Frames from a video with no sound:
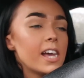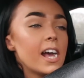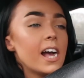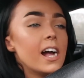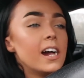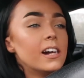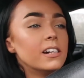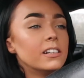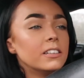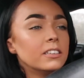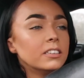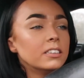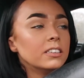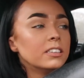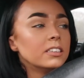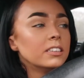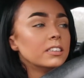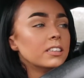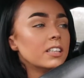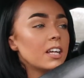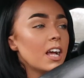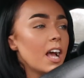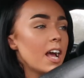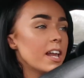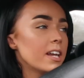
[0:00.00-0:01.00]
Yeah.
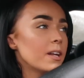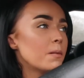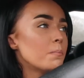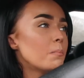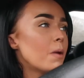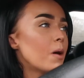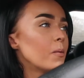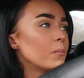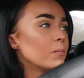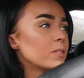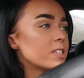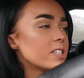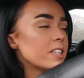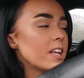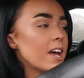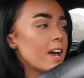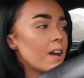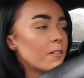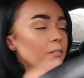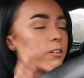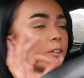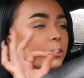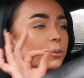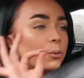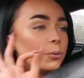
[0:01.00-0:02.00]
And her mum's
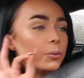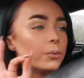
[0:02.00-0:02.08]
there recording.